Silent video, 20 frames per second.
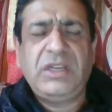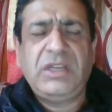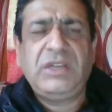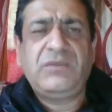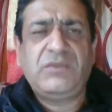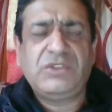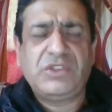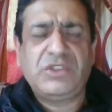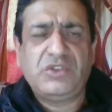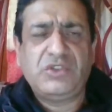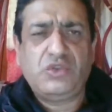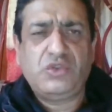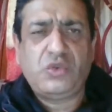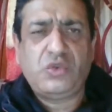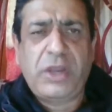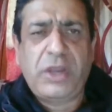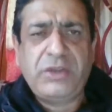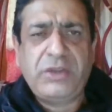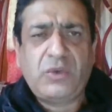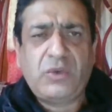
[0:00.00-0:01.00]
It was a
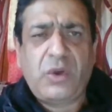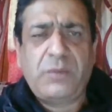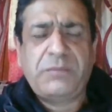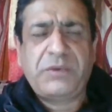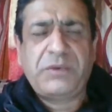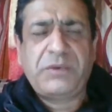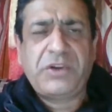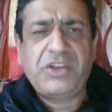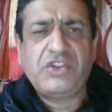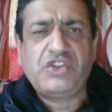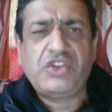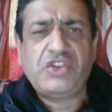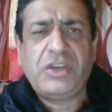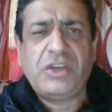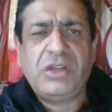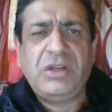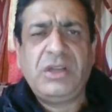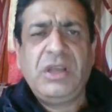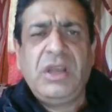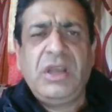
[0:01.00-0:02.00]
joint
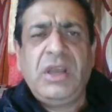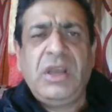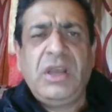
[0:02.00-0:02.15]
operation.